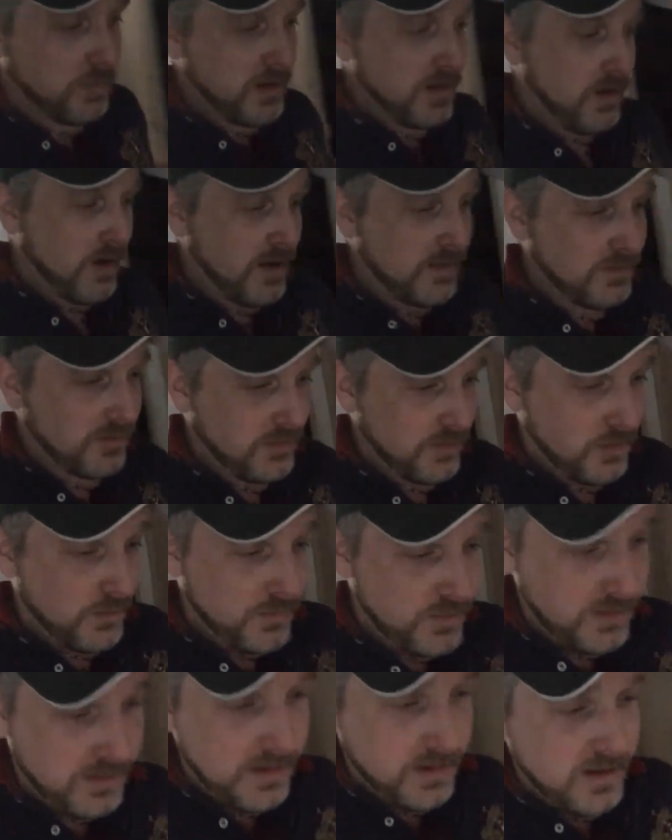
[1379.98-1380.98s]
will be gone
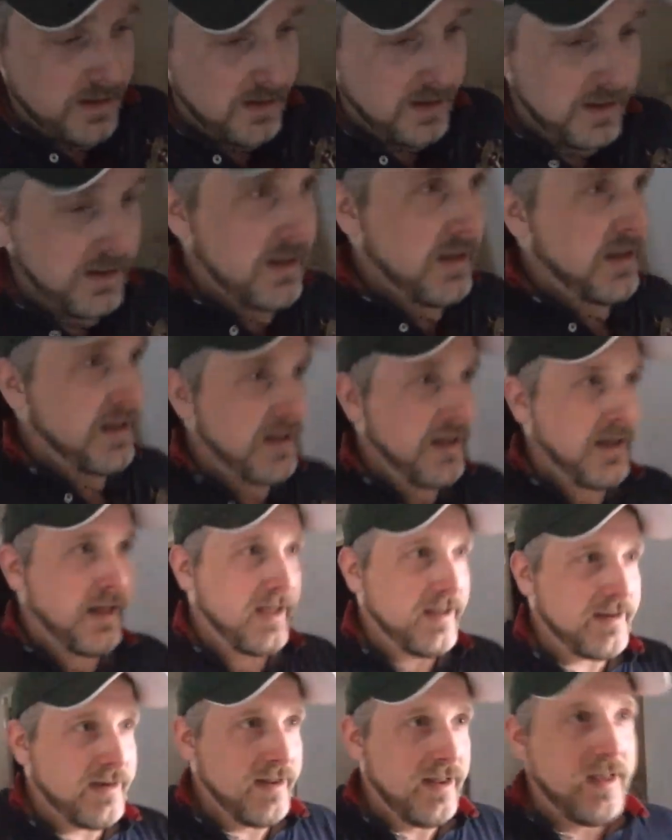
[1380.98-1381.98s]
soon
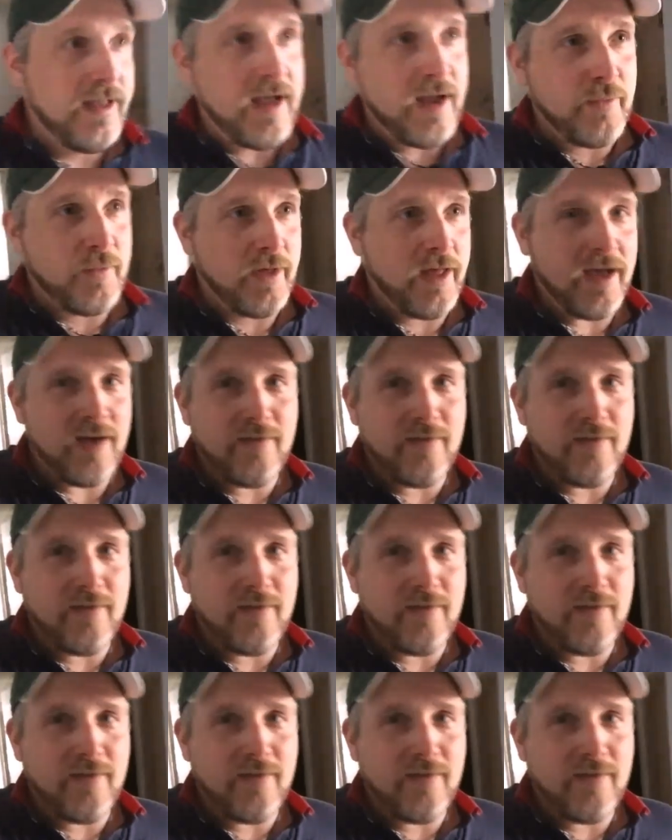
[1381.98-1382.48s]
and I will